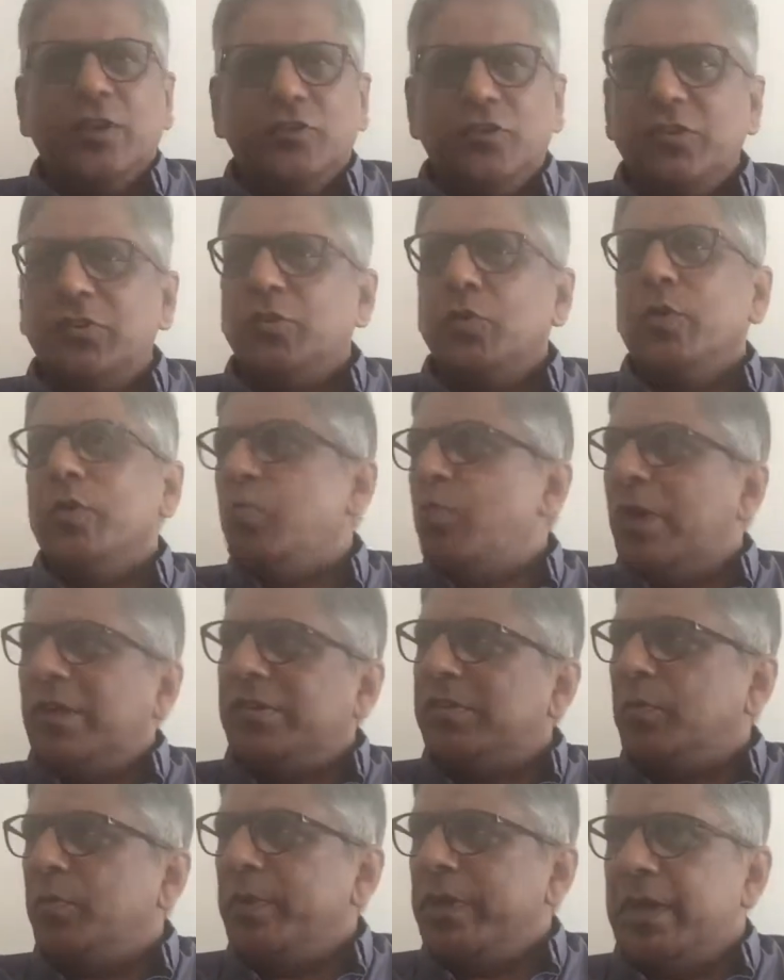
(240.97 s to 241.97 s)
Just do it
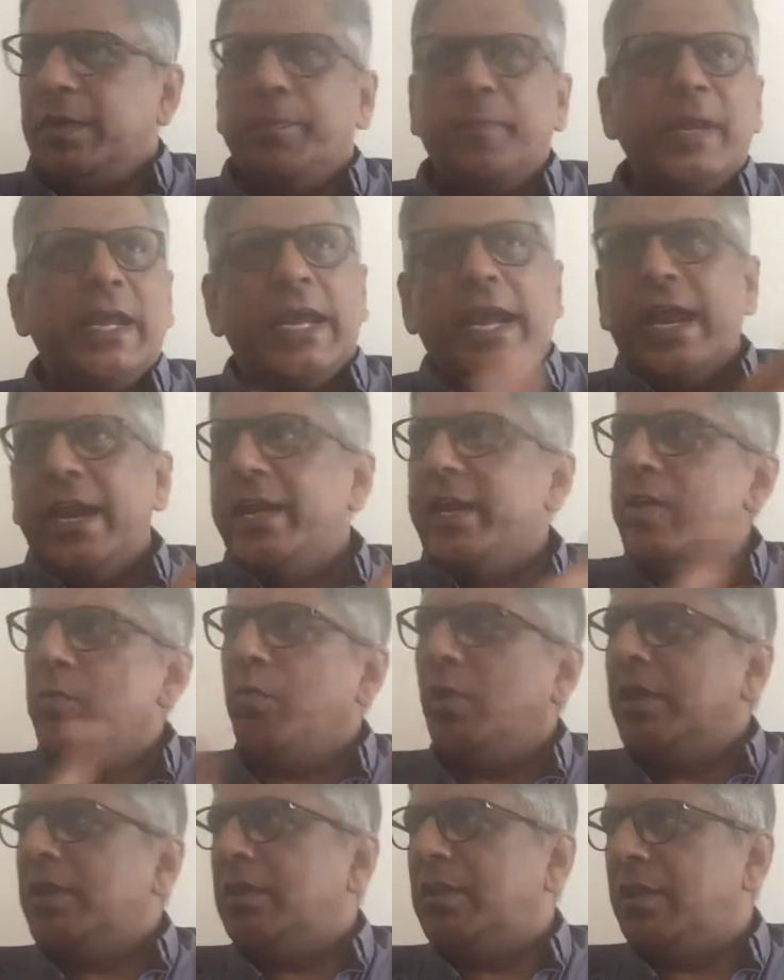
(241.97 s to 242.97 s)
once a week. Pick any
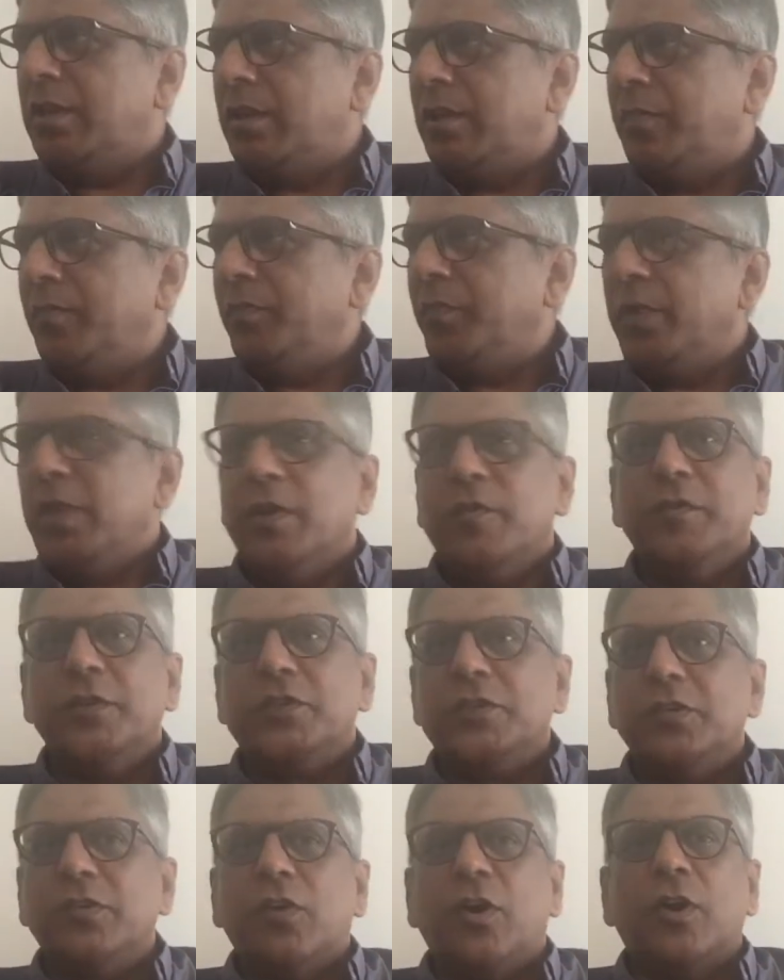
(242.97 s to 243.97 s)
one thing
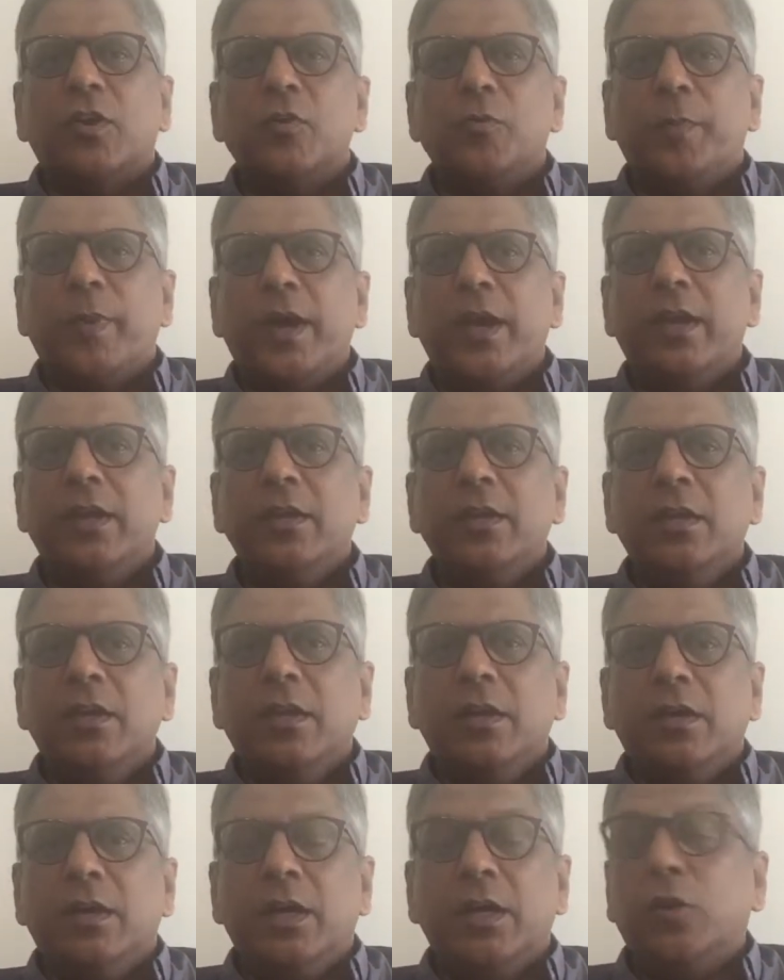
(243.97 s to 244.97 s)
which is occupying,
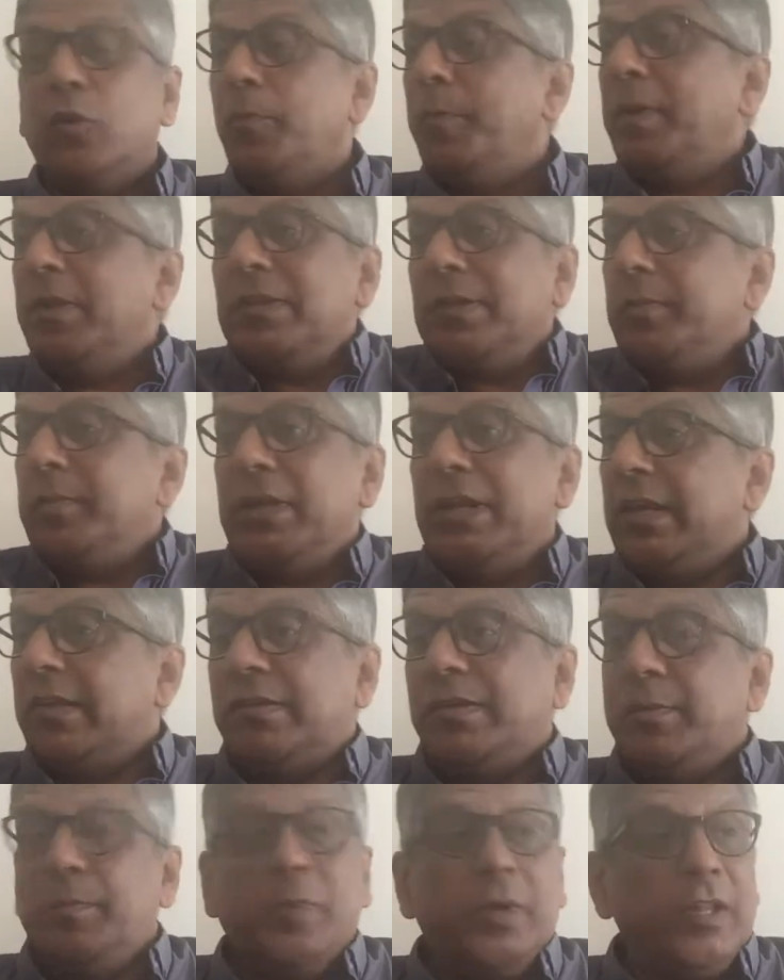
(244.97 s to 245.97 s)
could be something
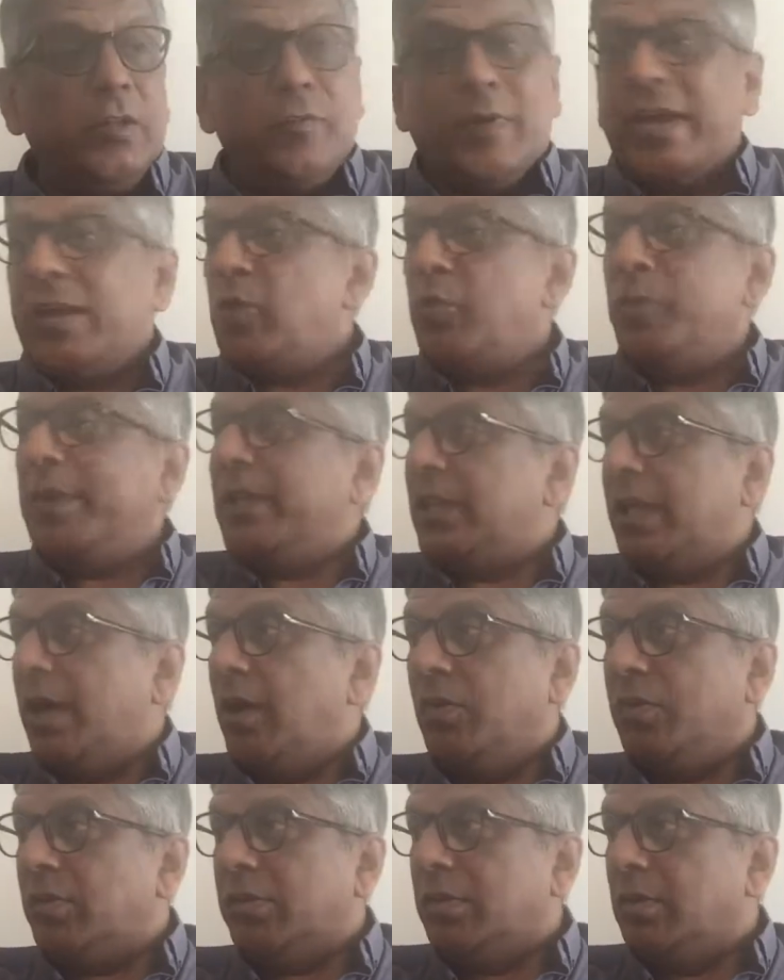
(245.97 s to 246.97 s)
as simple as vacuuming the
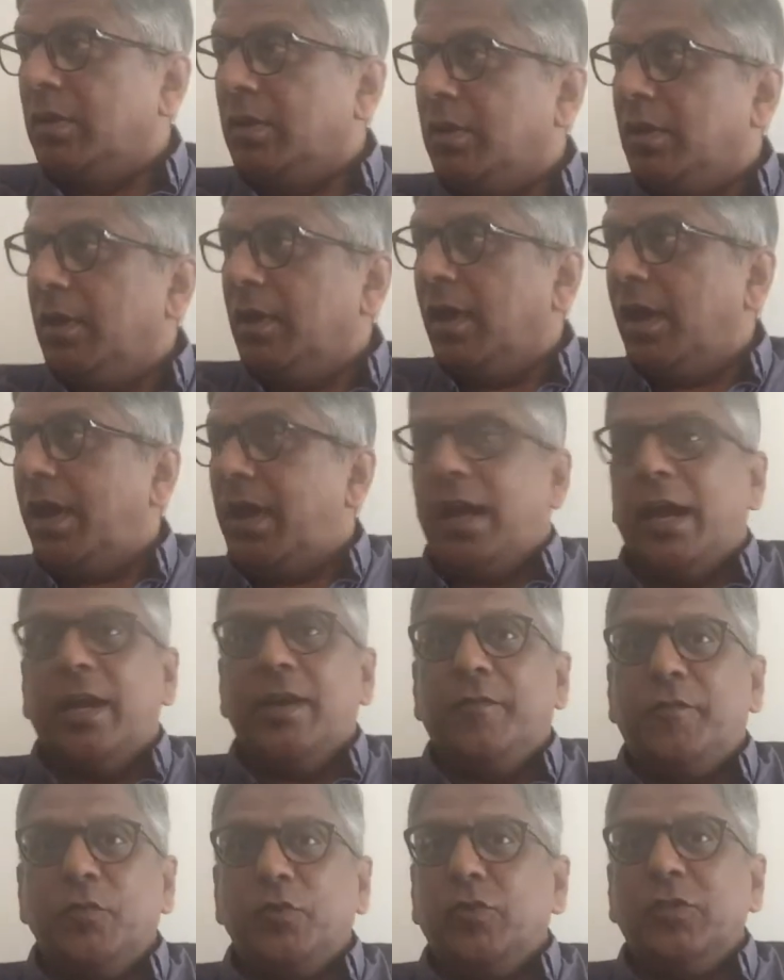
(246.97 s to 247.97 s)
house.
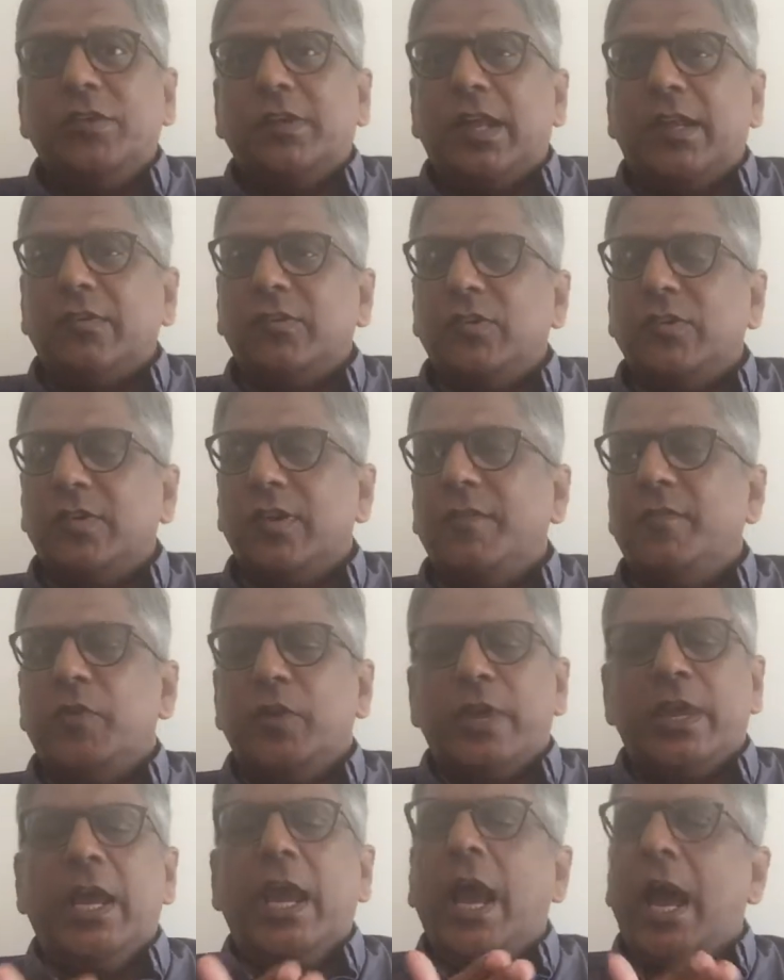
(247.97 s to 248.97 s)
And if you just ask yourself,
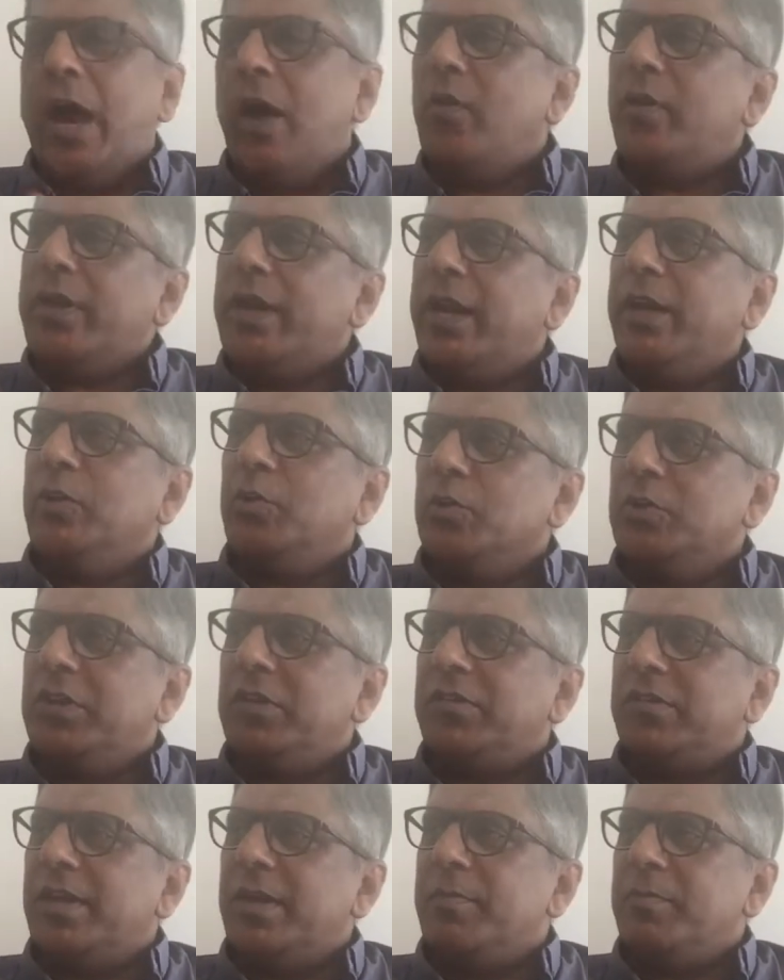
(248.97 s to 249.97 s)
okay, how can I do
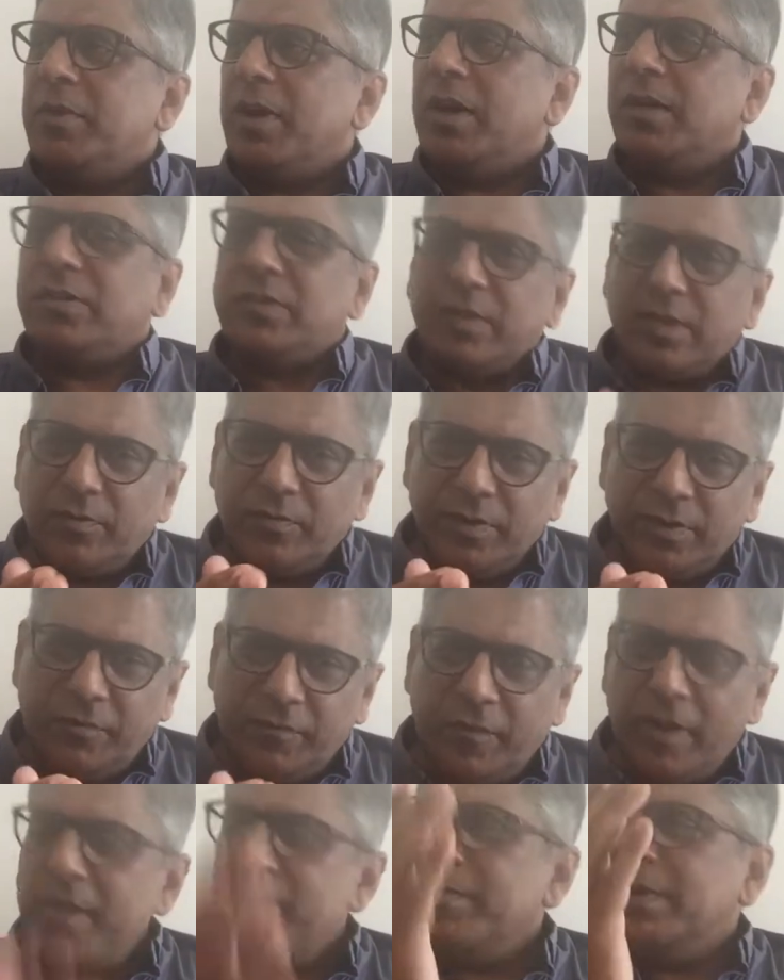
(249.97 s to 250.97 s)
the same task with
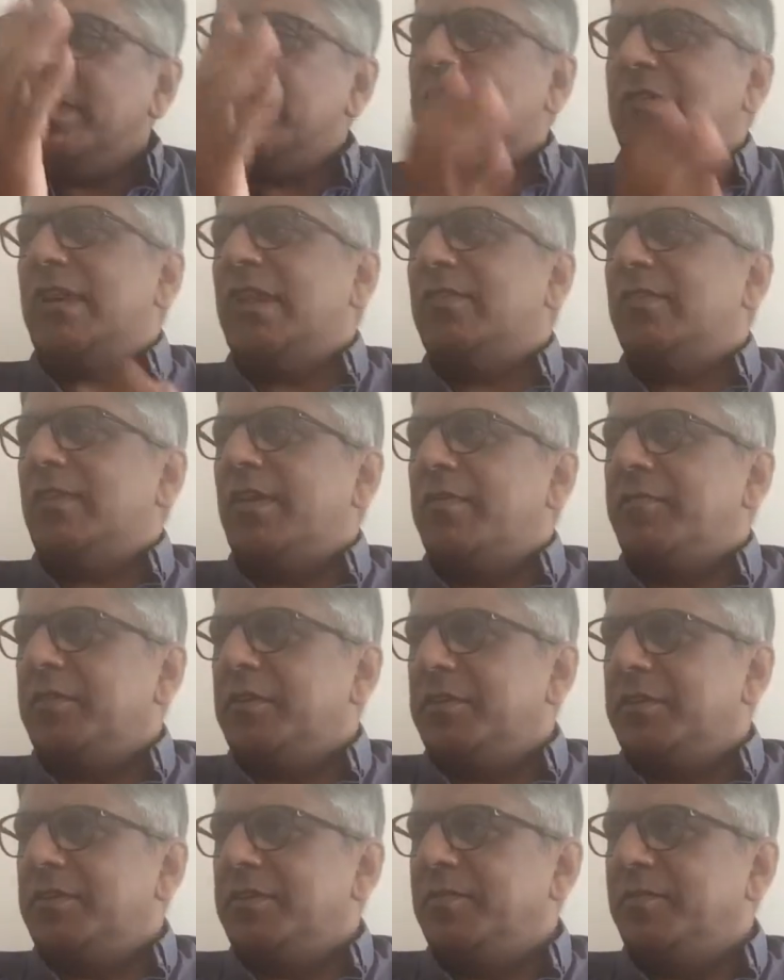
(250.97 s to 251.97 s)
5 minutes less
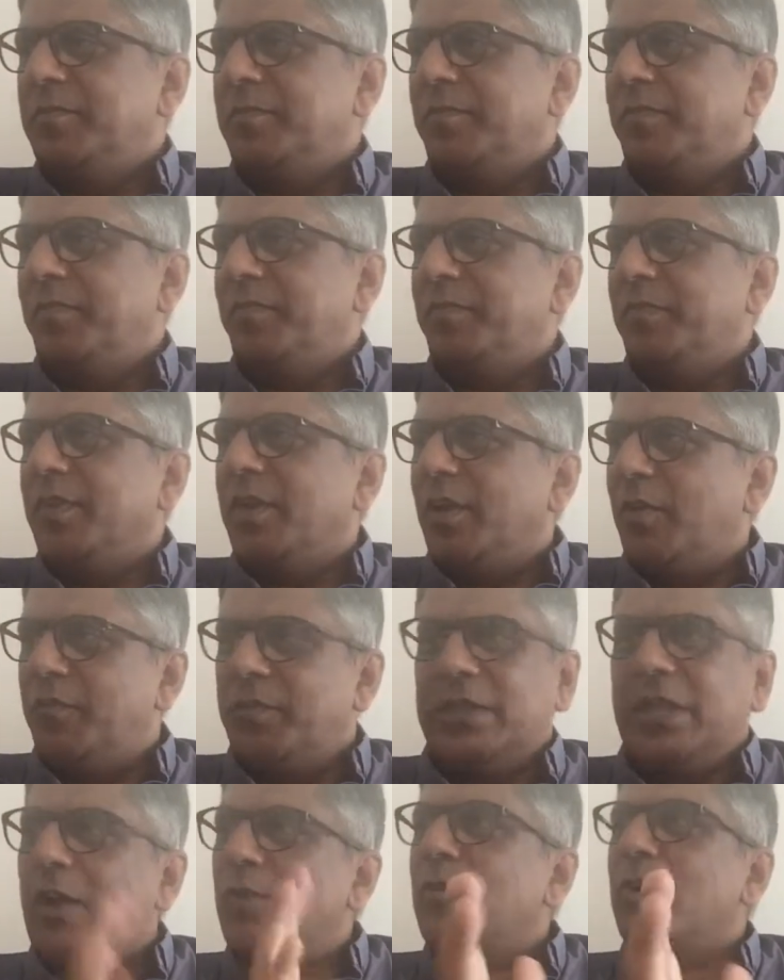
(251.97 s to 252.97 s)
effort
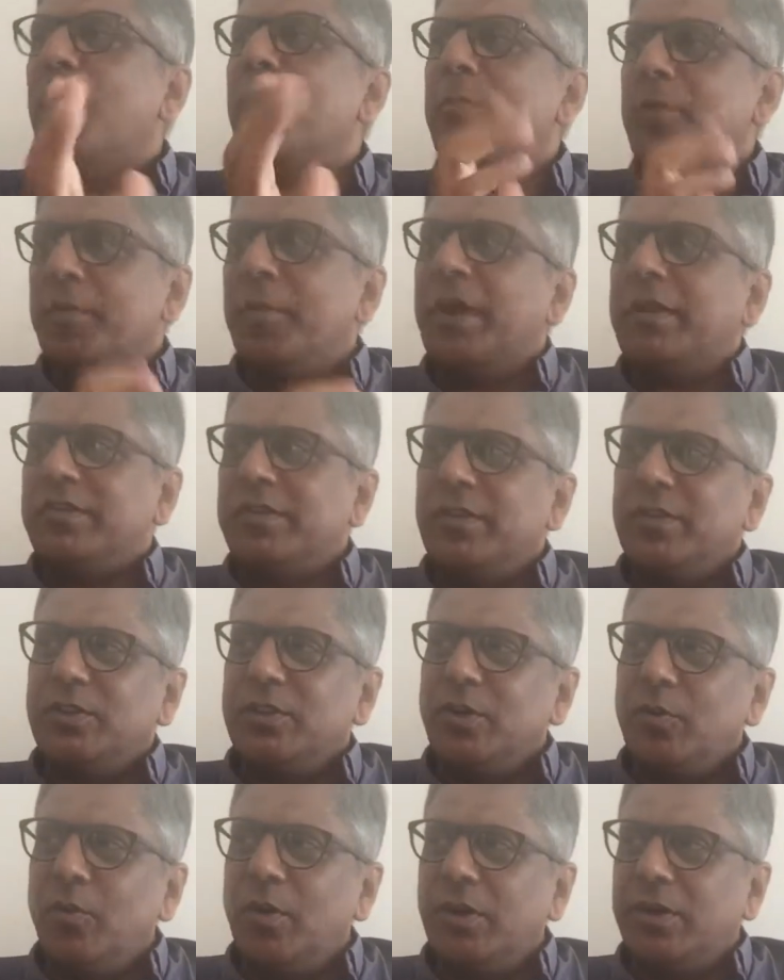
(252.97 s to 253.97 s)
without compromising on
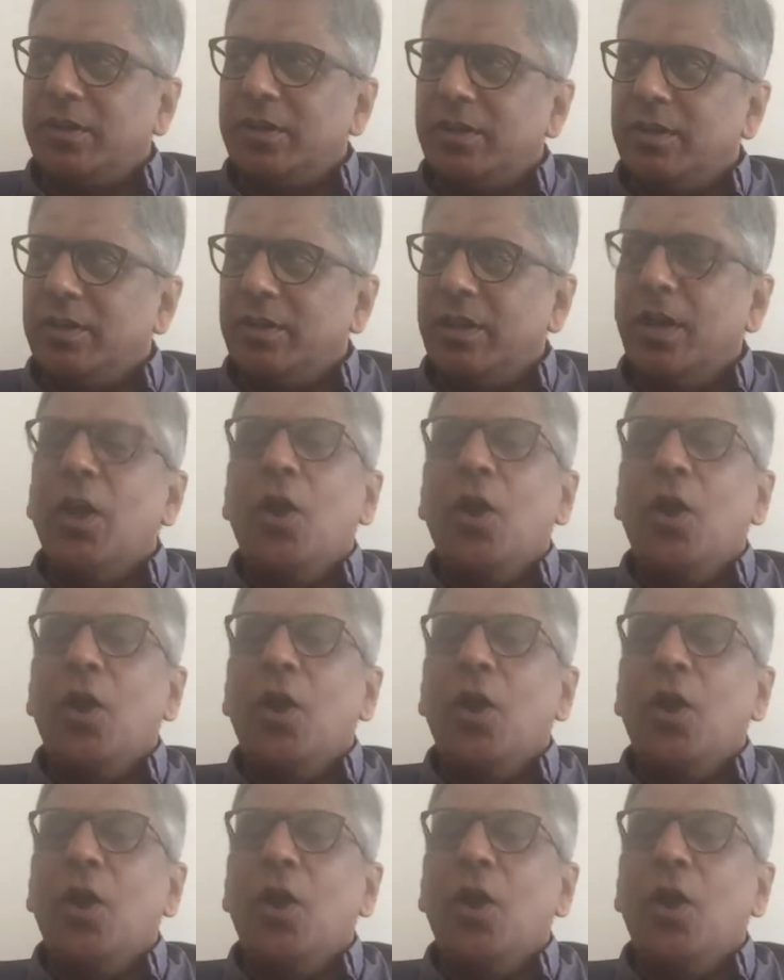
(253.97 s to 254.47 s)
the quality?